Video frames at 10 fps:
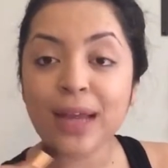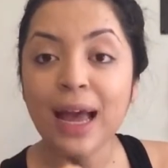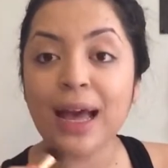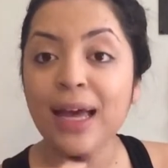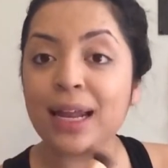
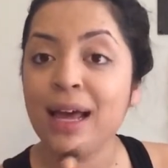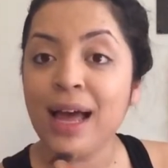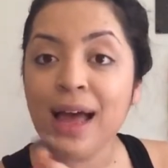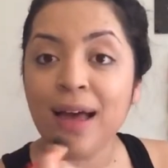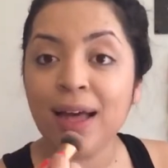and
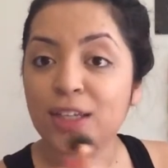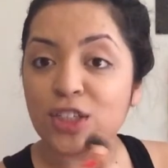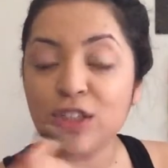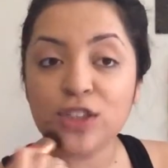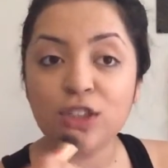
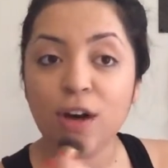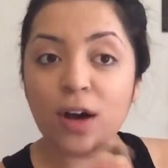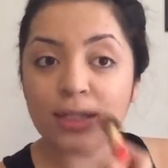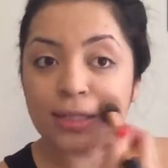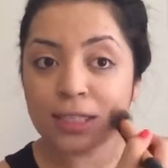it's just
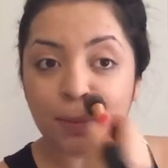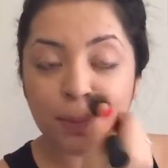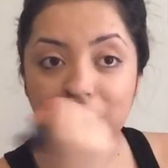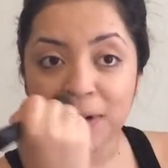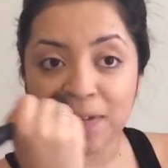such a
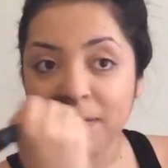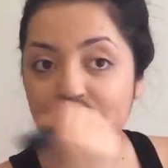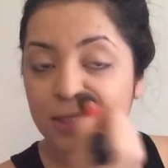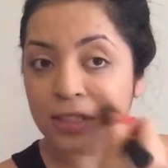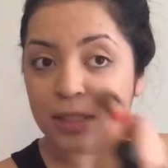
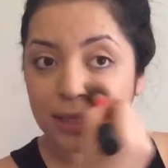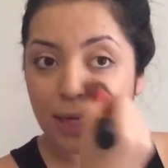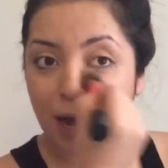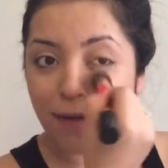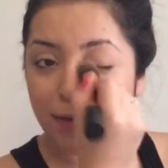beautiful, it's just, the
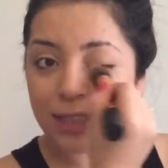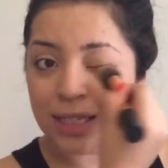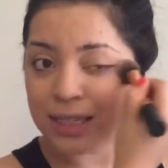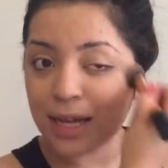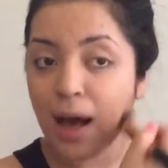coverage
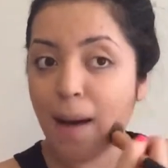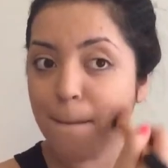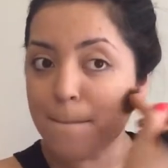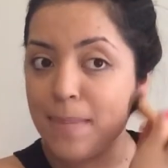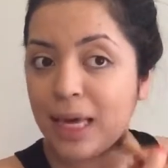is
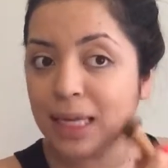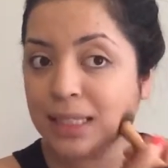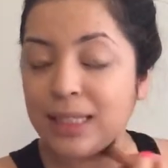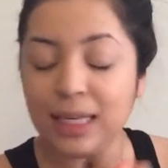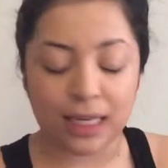
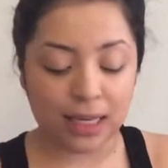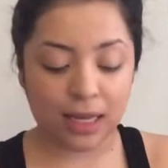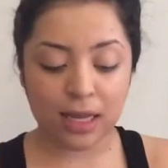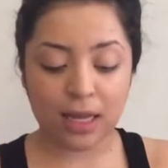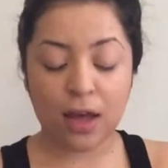amazing.
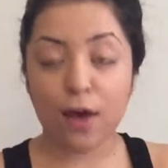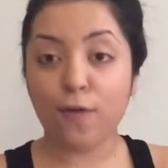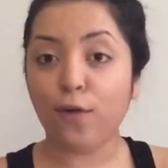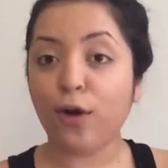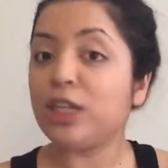
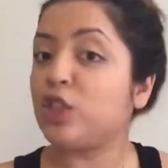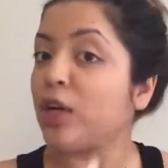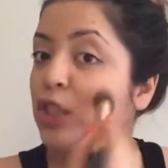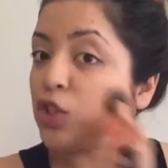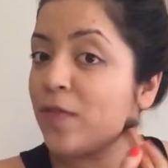For a
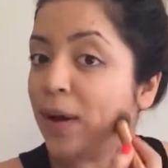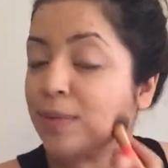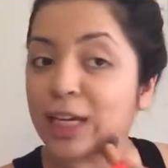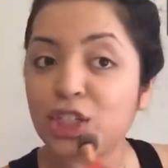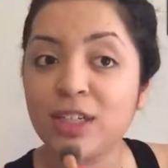drugstore
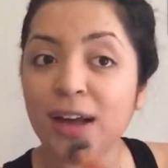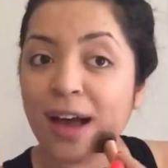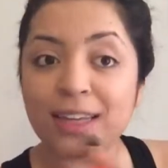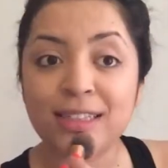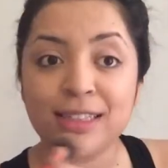foundation,
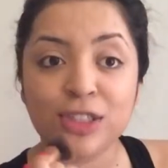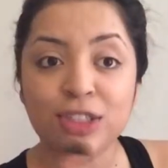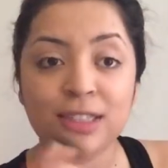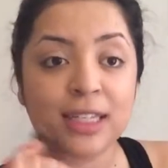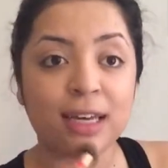I
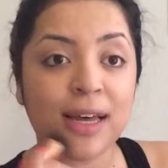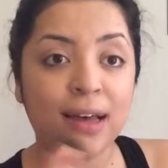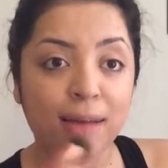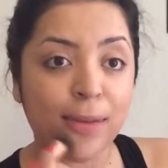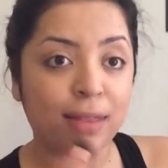seriously
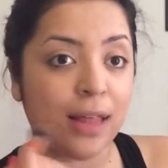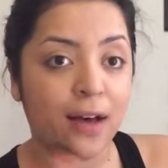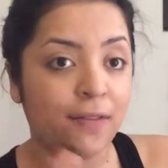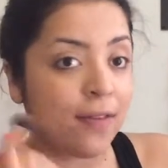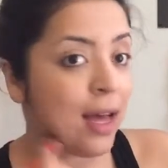am in
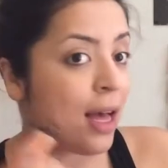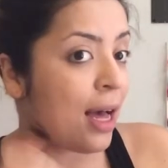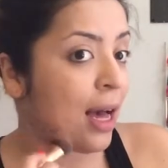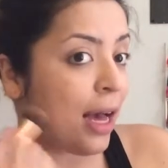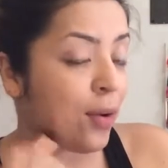love.
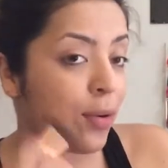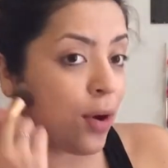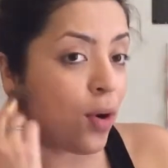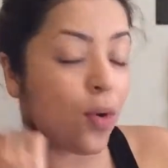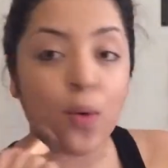I don't
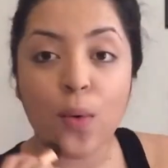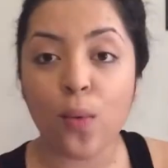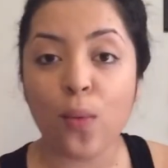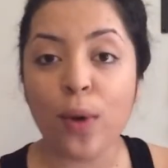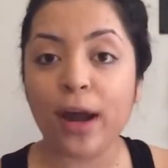know
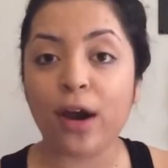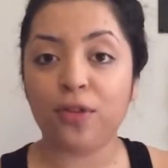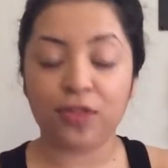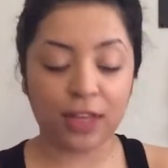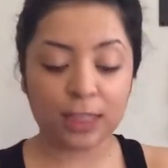
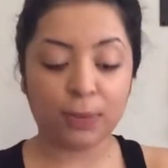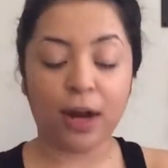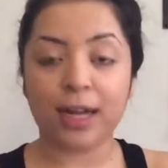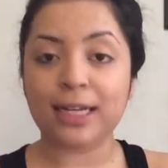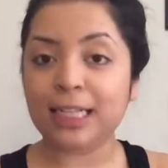where this
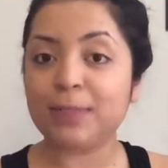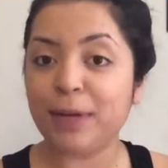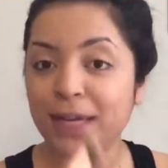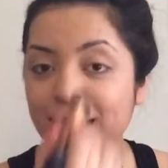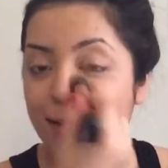product has
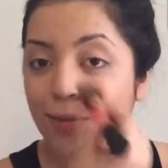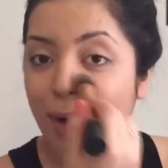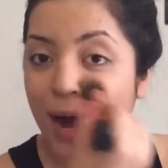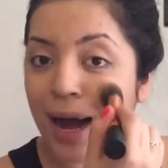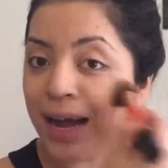been and
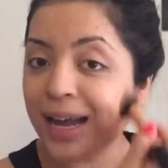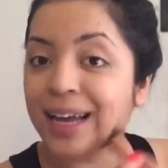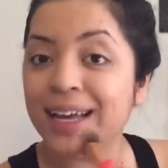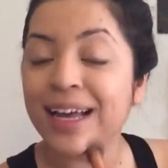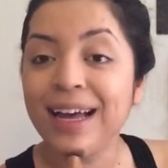why